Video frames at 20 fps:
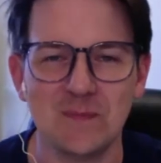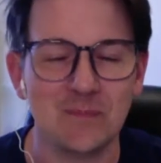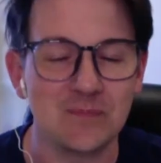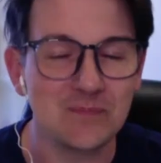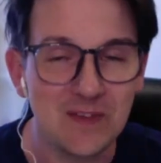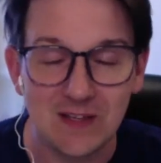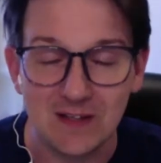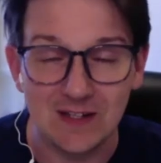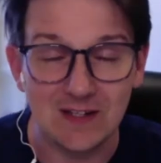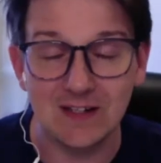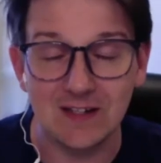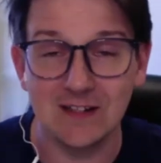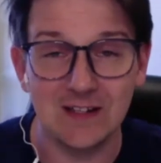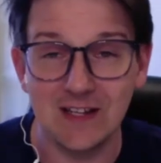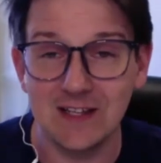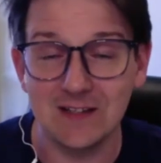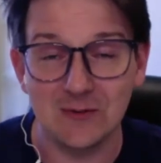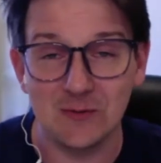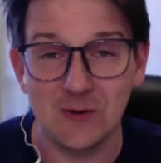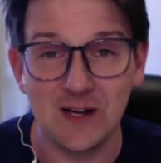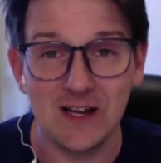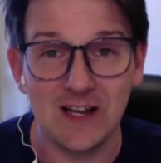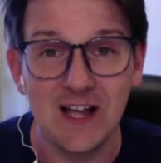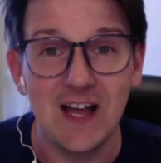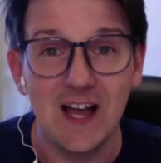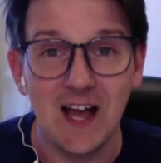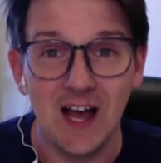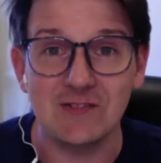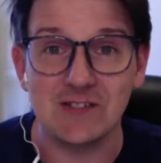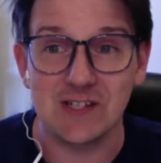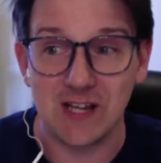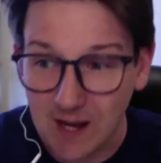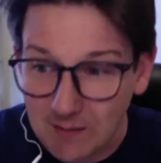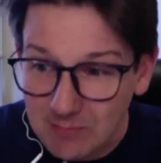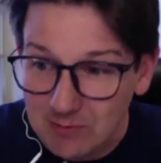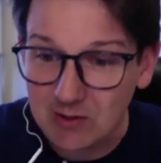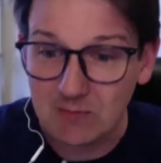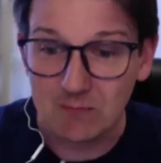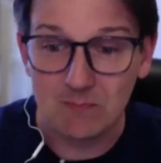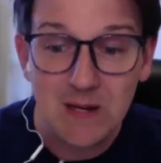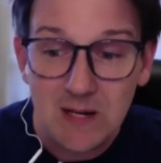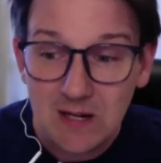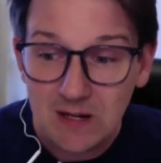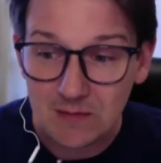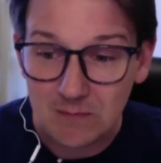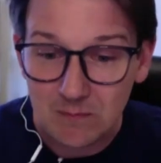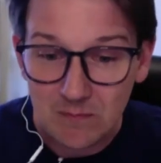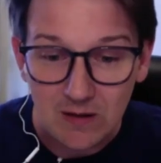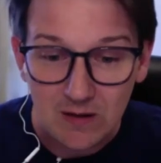And either way, I was like, I'm going to meet him.